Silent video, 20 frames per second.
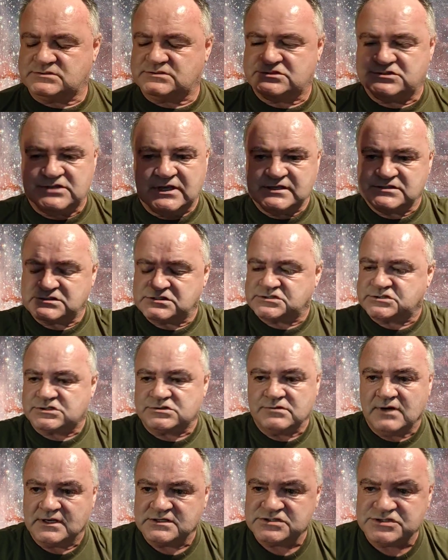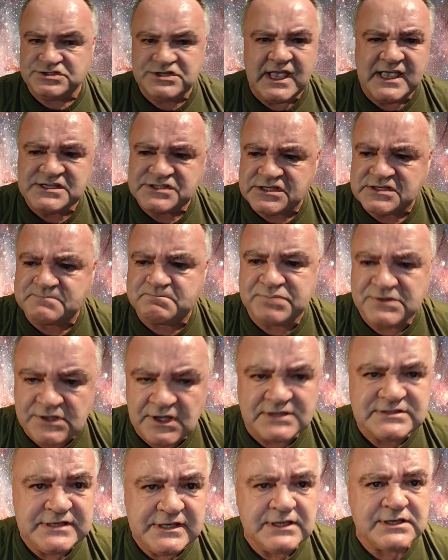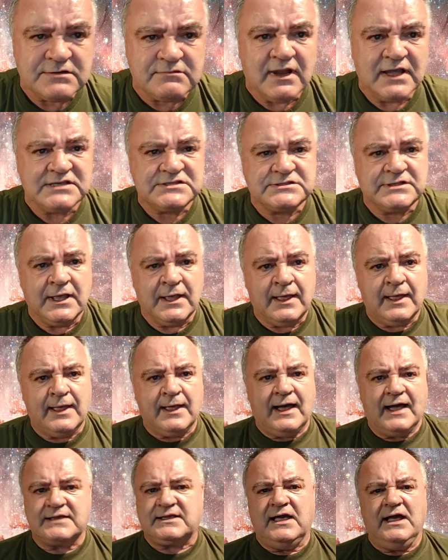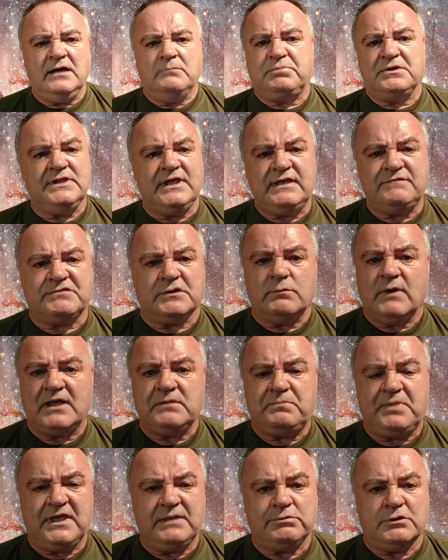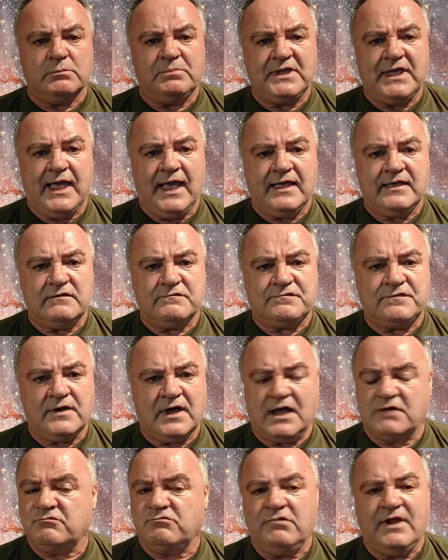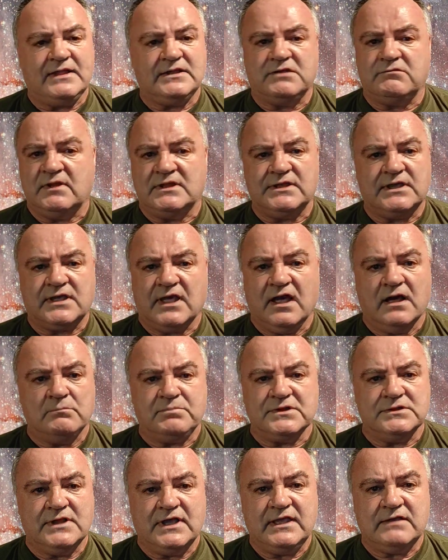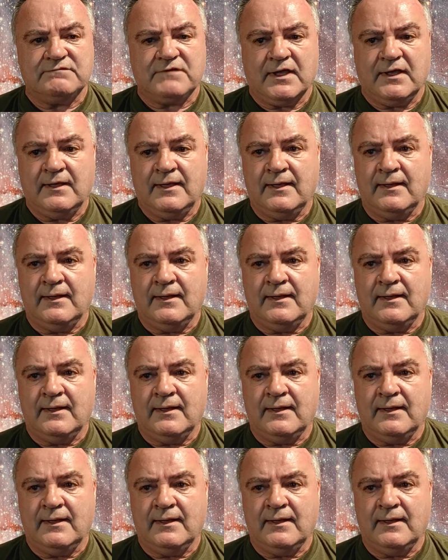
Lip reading: Jesus Christ. Jesus bloody Christ. I can't believe the way people behave. I really, really can't believe